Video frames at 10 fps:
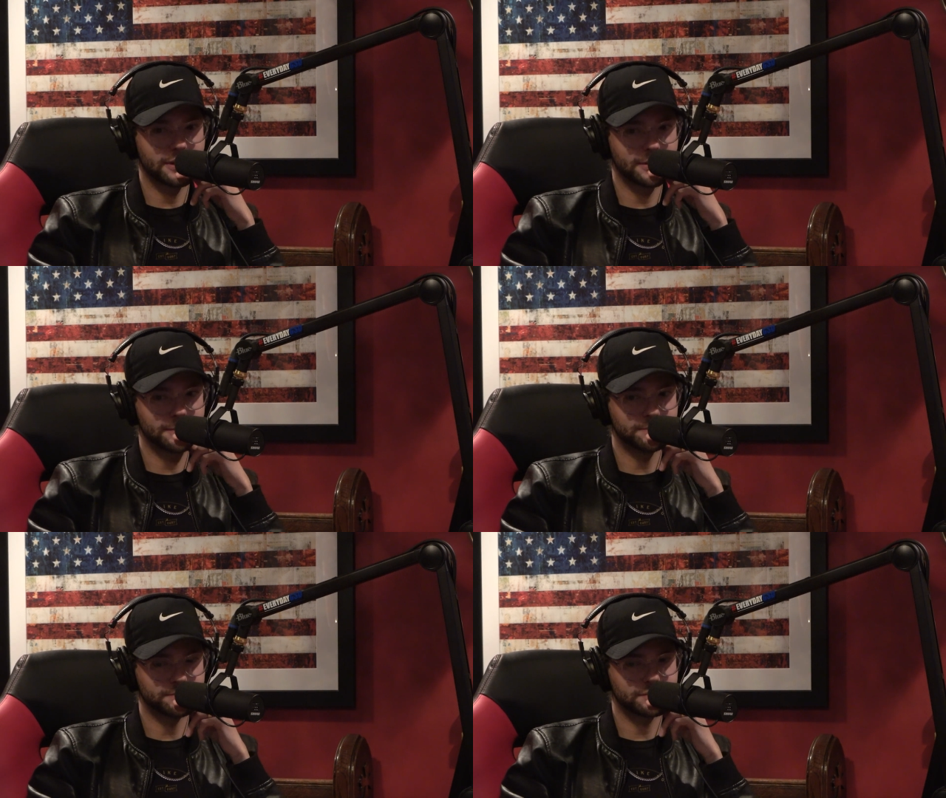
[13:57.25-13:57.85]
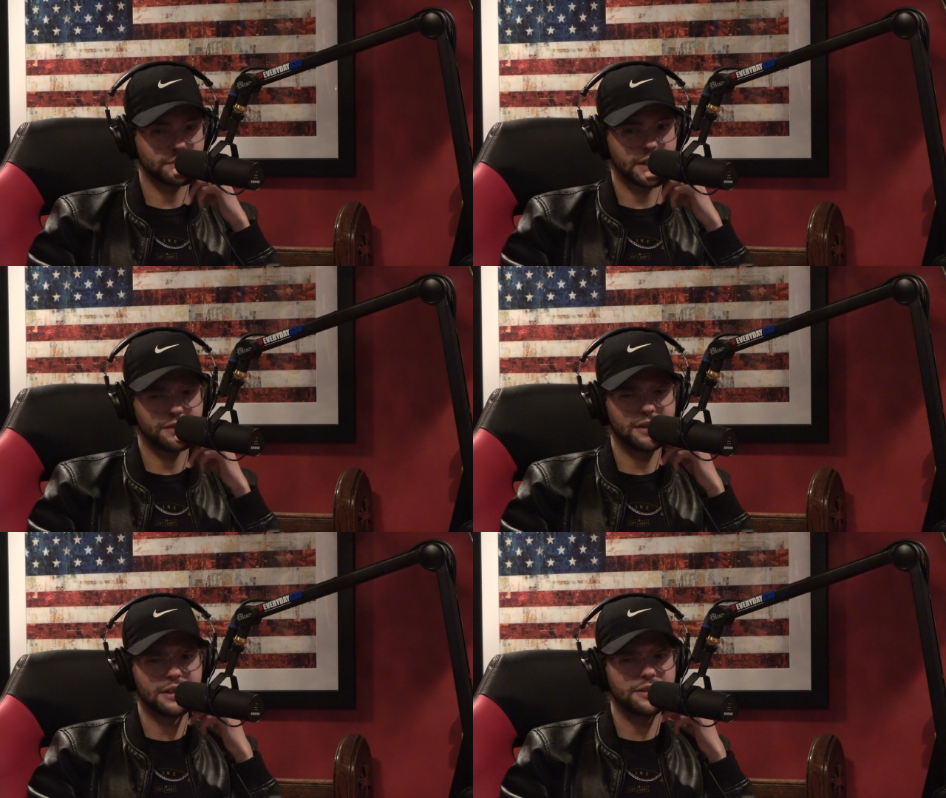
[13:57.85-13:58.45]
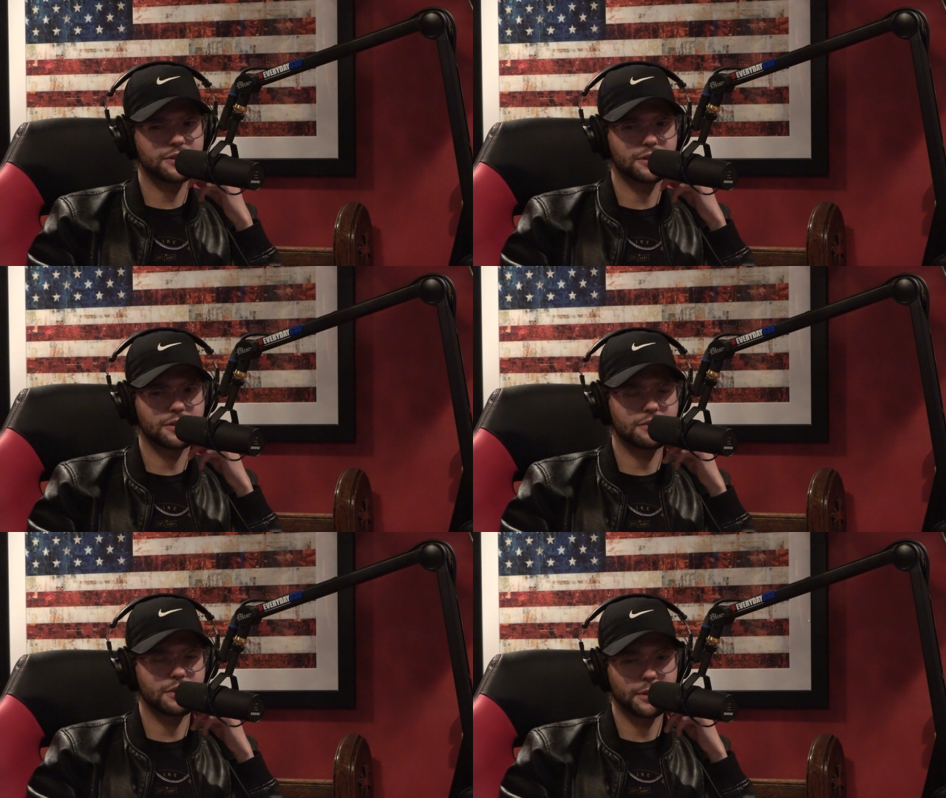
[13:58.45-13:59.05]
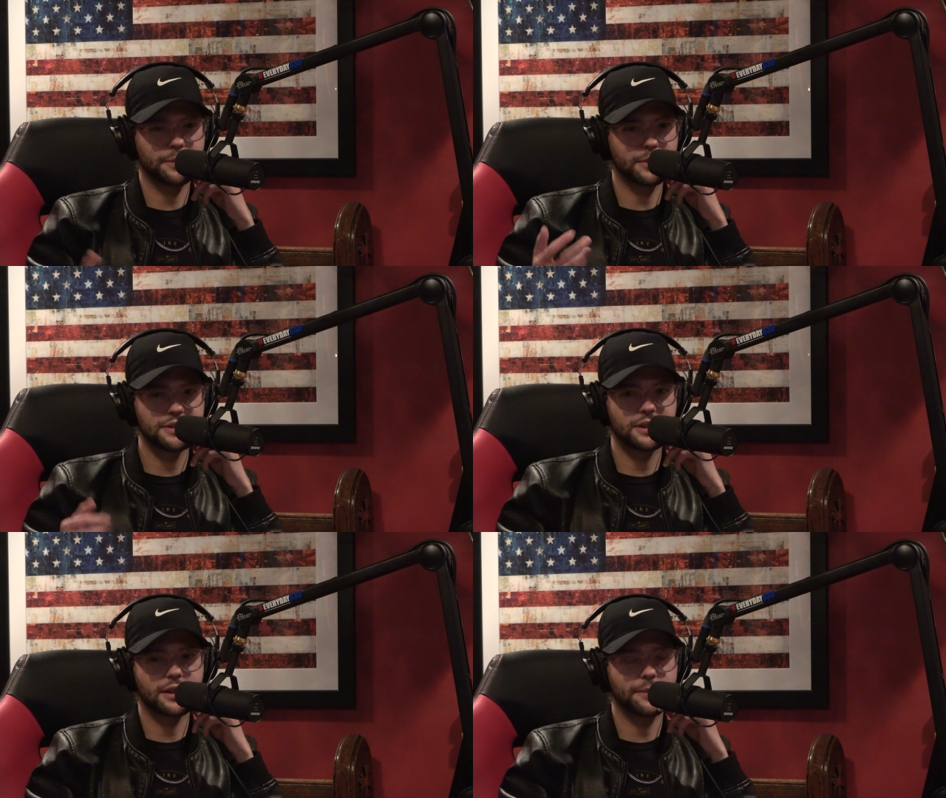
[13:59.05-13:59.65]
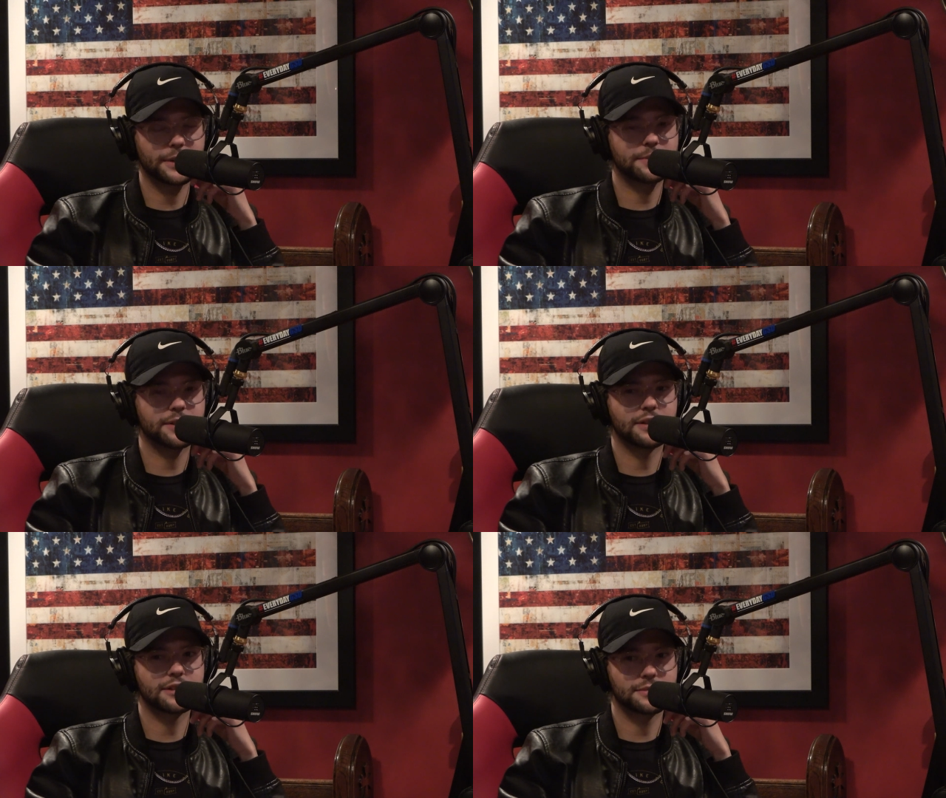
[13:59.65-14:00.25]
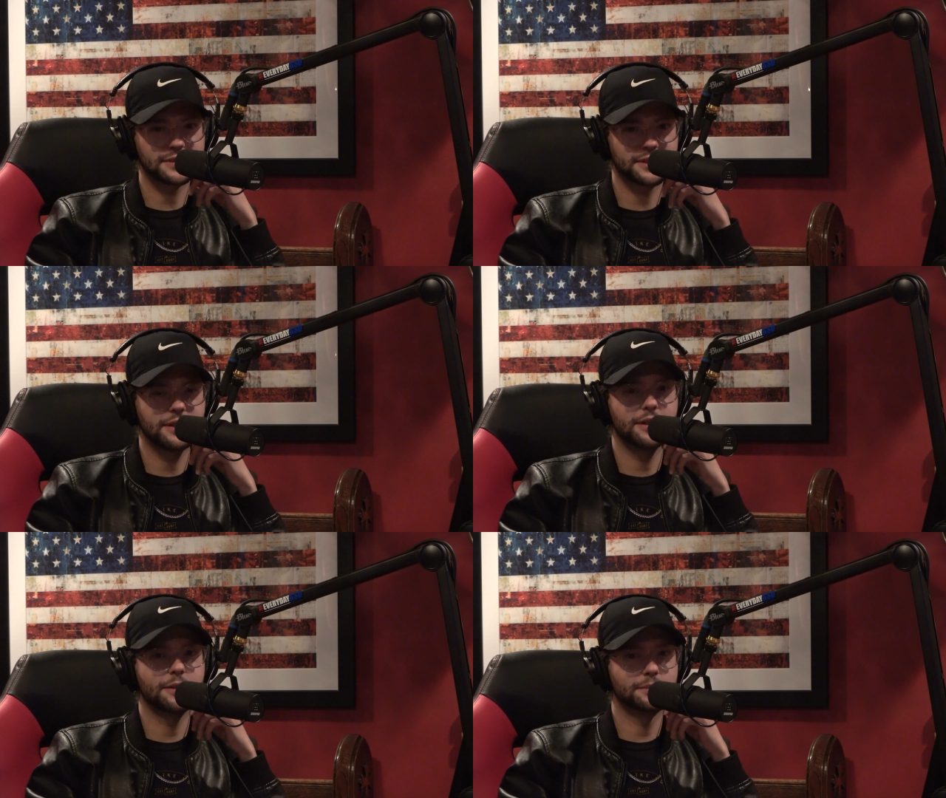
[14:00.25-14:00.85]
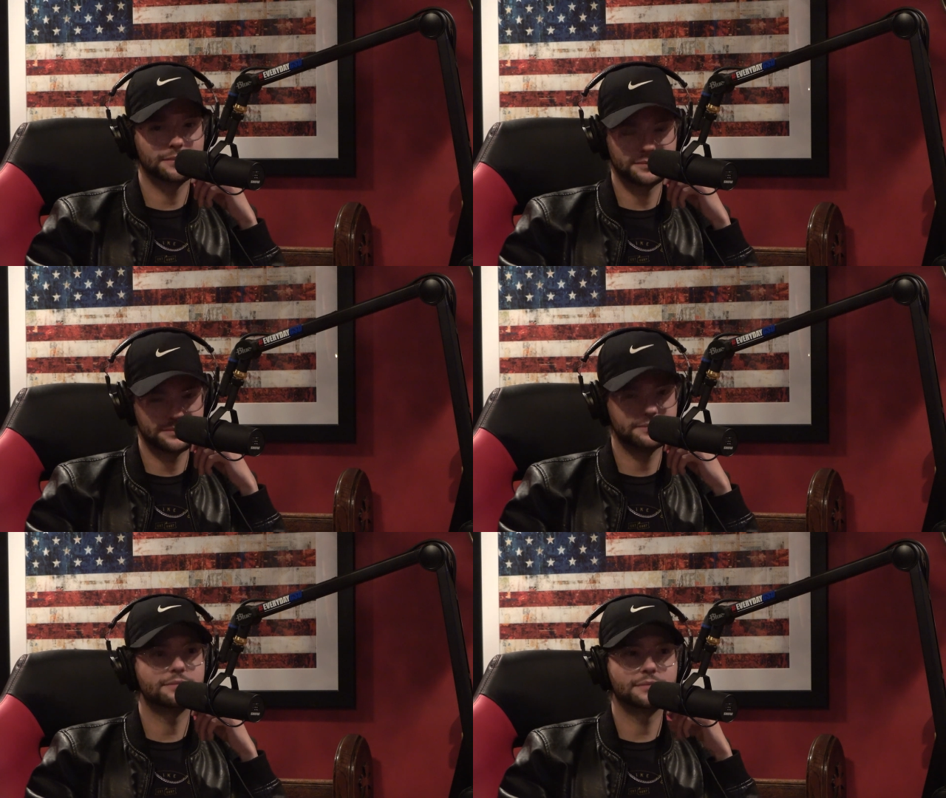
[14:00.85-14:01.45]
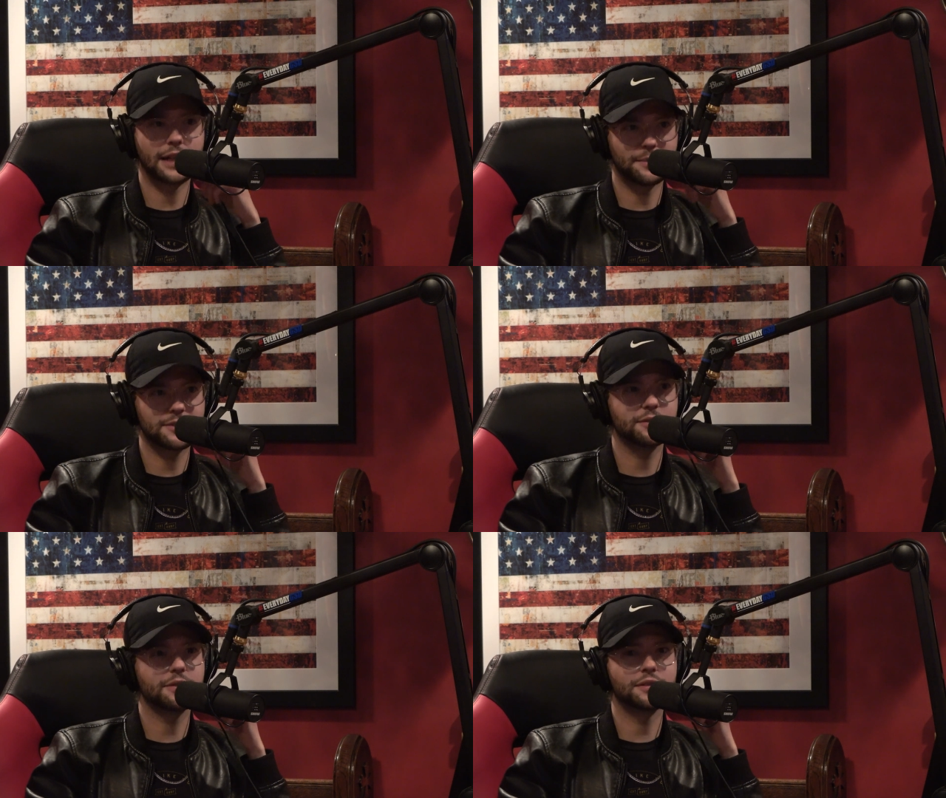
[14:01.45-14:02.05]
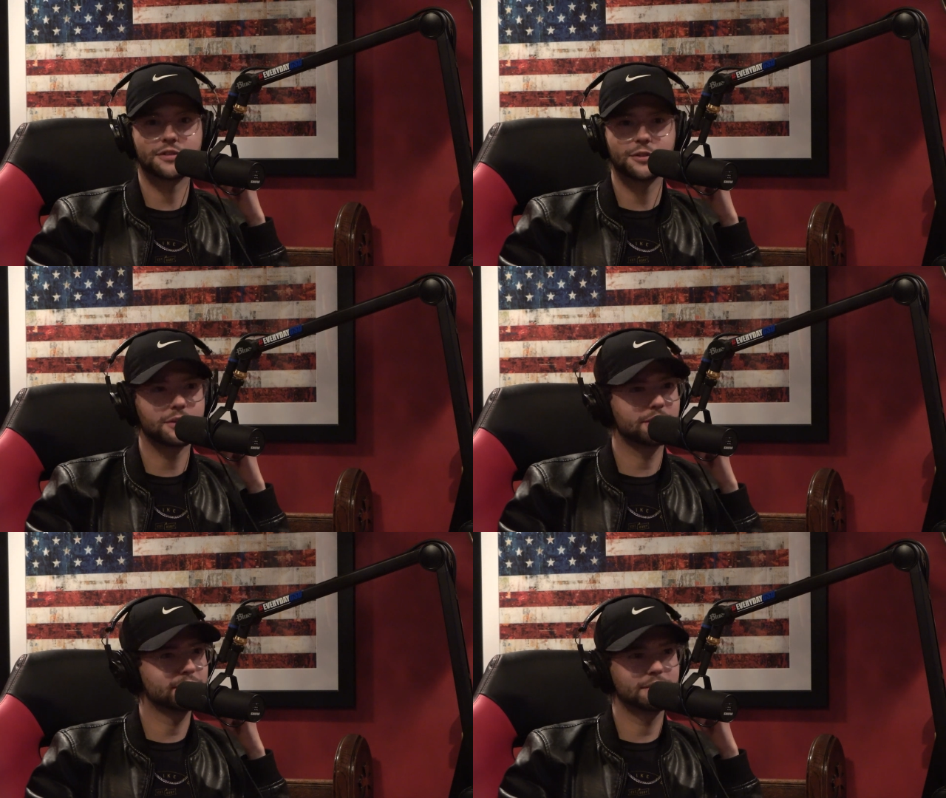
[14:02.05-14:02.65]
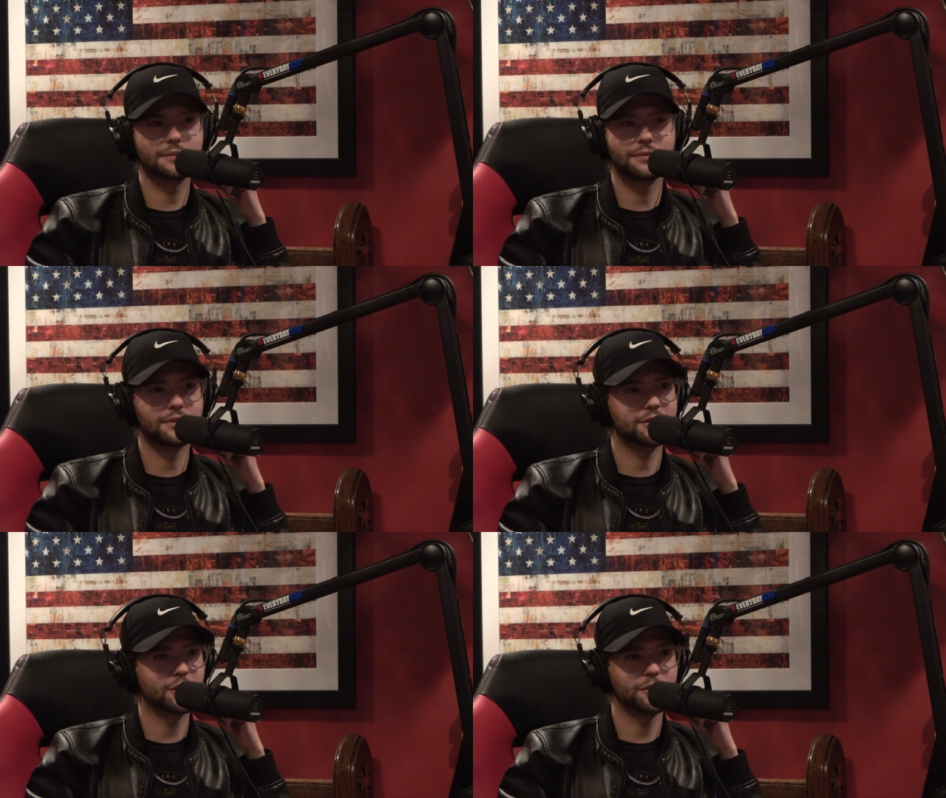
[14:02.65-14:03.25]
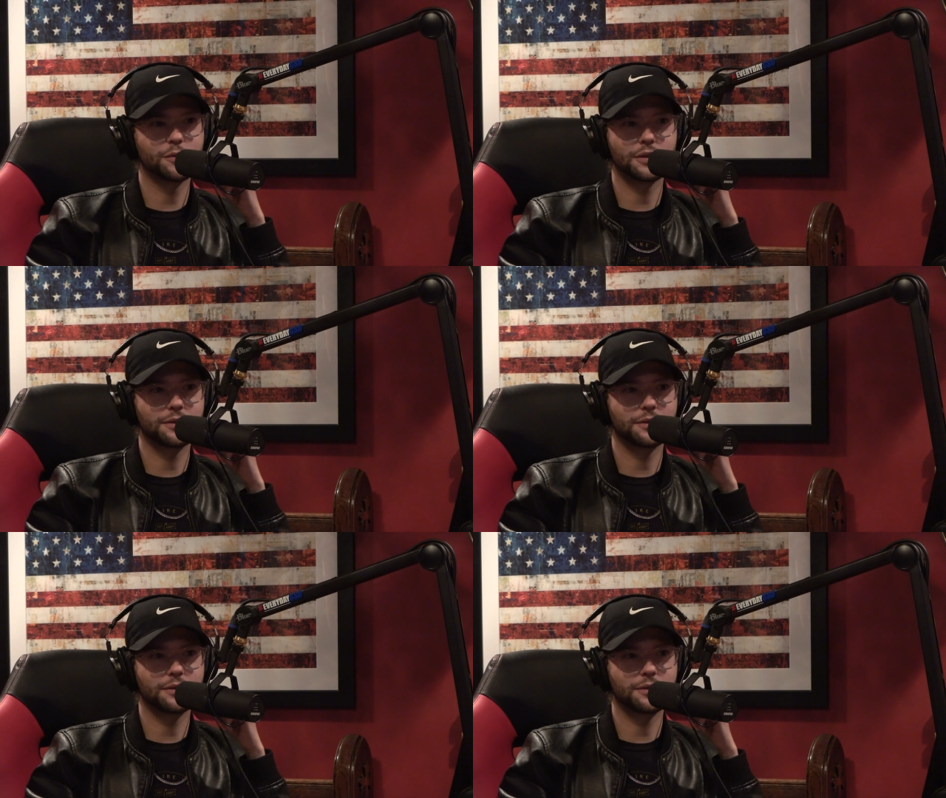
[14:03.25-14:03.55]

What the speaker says: I think Easter around my birthday, I got baptized. I was like, yep, absolutely, let's do it, let's go for